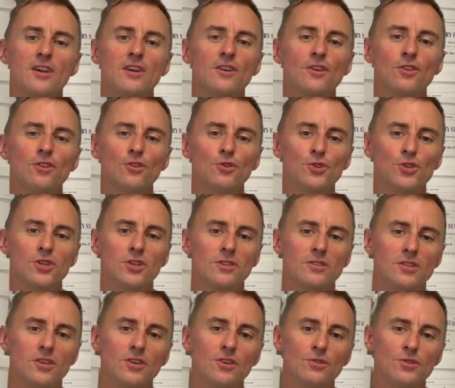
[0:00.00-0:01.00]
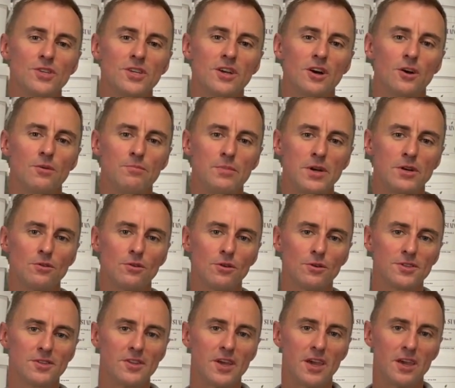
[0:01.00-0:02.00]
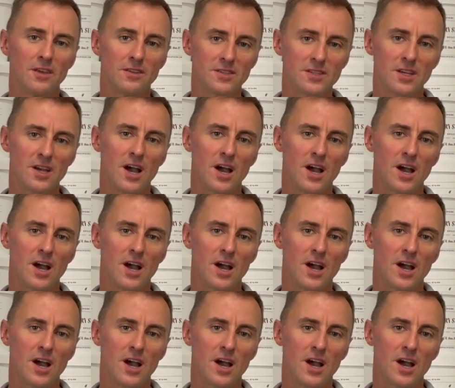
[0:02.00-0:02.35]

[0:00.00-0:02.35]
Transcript: conclusion to using our mineral stains,